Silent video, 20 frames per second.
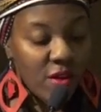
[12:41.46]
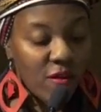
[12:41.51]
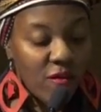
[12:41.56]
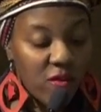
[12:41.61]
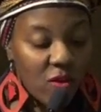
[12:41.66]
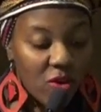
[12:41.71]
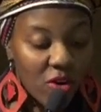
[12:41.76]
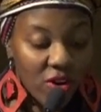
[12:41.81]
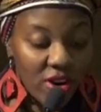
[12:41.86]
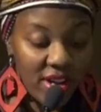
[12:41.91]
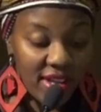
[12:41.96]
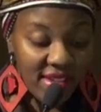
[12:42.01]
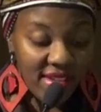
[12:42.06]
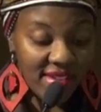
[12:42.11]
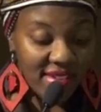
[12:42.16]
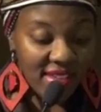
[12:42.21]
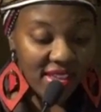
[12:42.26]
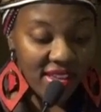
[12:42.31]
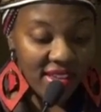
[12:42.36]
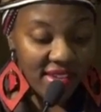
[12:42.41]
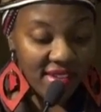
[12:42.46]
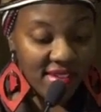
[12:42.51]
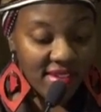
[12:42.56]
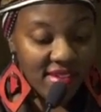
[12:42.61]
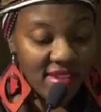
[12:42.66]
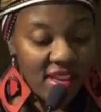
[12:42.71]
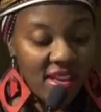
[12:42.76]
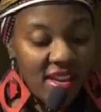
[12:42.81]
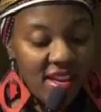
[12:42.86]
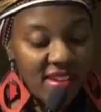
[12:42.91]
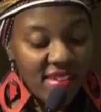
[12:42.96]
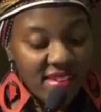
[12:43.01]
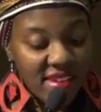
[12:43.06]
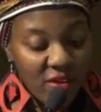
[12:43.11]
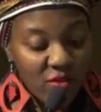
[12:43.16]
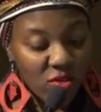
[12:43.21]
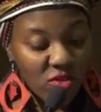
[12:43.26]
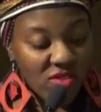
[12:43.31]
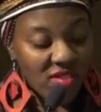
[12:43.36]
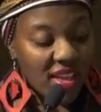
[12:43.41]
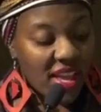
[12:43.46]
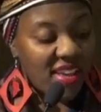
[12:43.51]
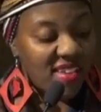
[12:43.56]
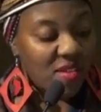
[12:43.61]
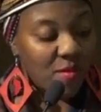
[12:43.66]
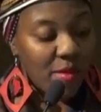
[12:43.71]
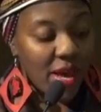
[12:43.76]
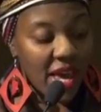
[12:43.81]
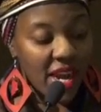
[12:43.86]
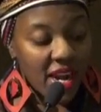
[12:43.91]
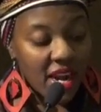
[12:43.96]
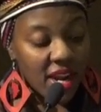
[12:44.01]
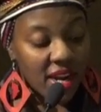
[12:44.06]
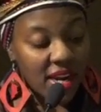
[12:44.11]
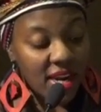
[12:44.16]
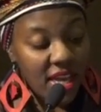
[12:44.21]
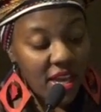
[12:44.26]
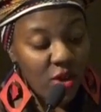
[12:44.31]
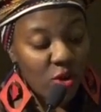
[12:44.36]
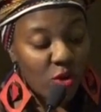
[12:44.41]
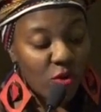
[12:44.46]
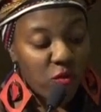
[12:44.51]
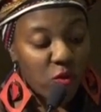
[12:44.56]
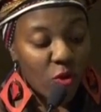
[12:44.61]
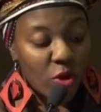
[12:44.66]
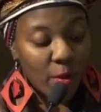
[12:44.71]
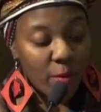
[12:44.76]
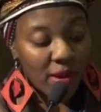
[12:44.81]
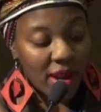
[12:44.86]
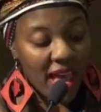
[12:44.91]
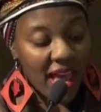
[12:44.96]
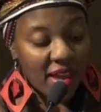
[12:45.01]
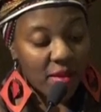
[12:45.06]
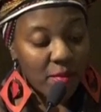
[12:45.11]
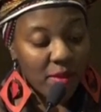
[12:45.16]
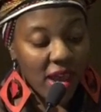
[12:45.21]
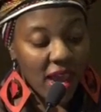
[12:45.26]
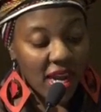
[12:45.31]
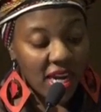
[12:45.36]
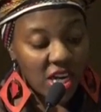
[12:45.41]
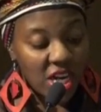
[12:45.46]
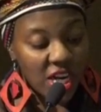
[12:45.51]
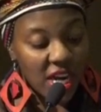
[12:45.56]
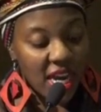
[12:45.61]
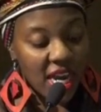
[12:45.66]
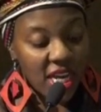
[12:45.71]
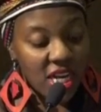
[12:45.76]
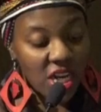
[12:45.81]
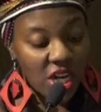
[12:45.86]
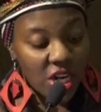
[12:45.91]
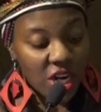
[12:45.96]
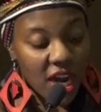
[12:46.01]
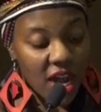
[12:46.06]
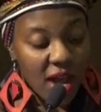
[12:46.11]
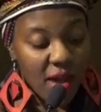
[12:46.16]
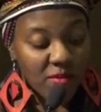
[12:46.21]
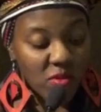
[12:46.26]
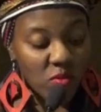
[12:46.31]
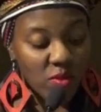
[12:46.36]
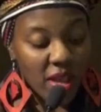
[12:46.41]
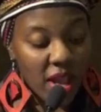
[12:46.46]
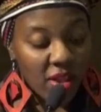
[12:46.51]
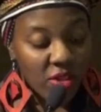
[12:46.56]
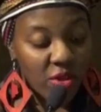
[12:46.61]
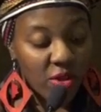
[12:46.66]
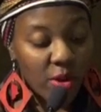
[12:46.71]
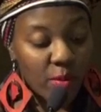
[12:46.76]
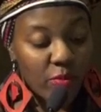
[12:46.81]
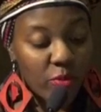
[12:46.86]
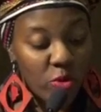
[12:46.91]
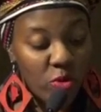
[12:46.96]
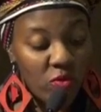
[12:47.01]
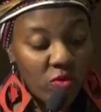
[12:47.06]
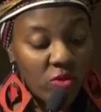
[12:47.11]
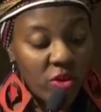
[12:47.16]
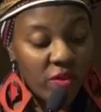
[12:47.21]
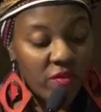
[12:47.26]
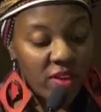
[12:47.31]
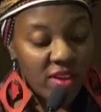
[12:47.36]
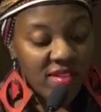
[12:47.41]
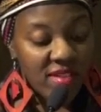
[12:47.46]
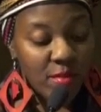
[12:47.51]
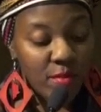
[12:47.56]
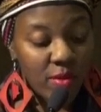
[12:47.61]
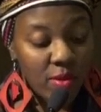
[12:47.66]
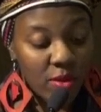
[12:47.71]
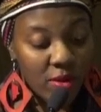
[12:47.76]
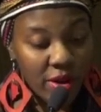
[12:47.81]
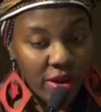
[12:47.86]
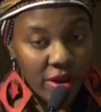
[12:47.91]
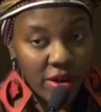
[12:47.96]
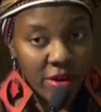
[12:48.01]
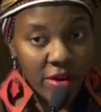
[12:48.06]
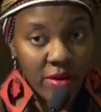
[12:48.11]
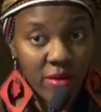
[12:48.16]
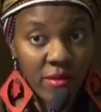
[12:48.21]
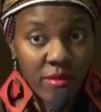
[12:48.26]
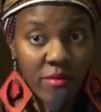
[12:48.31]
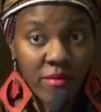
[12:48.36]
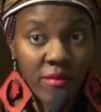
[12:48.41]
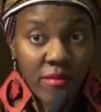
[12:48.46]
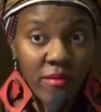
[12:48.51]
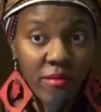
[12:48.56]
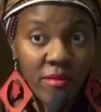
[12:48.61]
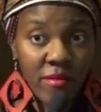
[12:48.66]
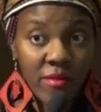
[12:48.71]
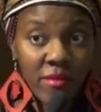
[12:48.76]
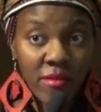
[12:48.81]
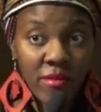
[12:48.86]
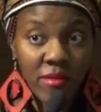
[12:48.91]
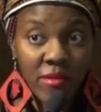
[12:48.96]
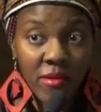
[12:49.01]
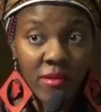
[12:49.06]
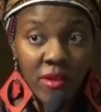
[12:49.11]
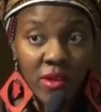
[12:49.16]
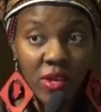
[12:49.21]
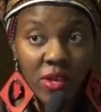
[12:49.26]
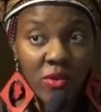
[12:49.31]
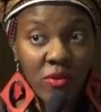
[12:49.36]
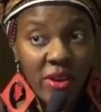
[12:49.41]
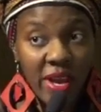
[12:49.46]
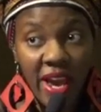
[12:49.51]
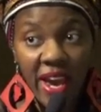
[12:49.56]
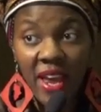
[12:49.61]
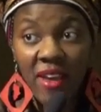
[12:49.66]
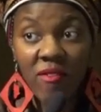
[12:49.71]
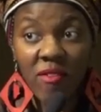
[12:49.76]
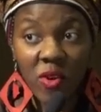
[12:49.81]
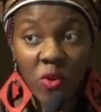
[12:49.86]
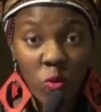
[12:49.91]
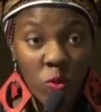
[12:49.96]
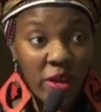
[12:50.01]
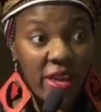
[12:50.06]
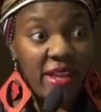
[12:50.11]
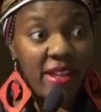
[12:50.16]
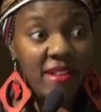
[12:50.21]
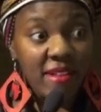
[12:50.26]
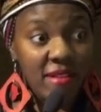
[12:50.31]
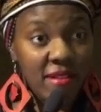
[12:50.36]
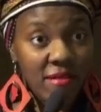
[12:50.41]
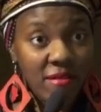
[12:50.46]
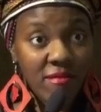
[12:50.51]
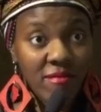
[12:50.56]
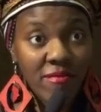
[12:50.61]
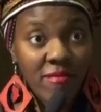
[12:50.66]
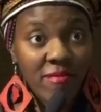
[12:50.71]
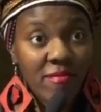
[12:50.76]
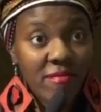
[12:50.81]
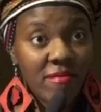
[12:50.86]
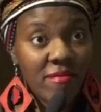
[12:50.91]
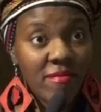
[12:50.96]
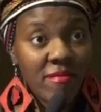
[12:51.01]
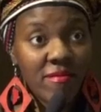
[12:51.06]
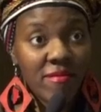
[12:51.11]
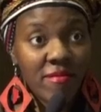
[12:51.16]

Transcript: For instance, several states made it illegal for a black man to change jobs without the approval of his employer. Mm. You can't even quit mm.